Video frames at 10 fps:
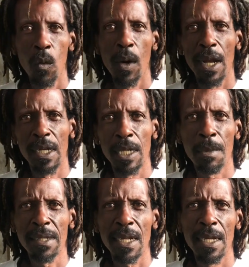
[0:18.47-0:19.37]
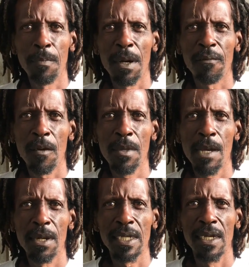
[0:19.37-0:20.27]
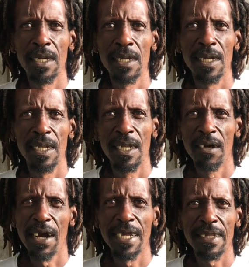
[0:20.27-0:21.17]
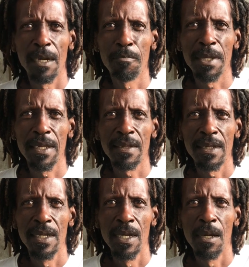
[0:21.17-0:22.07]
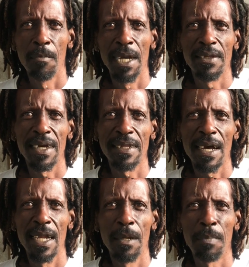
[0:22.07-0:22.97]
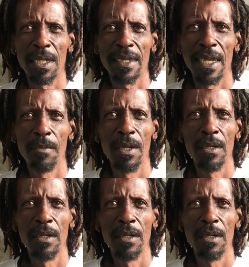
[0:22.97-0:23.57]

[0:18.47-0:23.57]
Well, on the about to pot for me and my girl, the rice and peas. By chance, I had a pot of lemon.